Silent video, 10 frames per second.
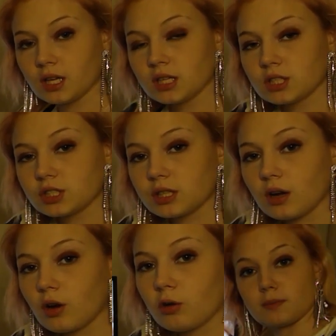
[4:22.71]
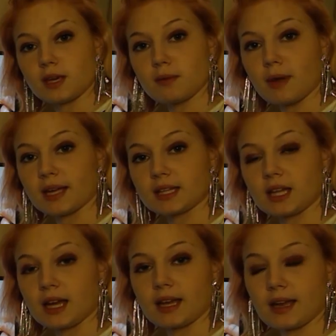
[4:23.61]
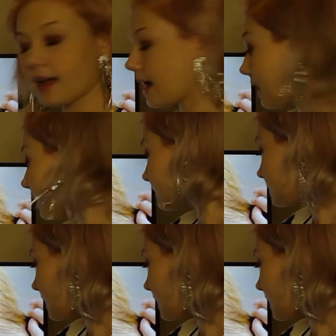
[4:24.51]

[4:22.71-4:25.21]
So my client has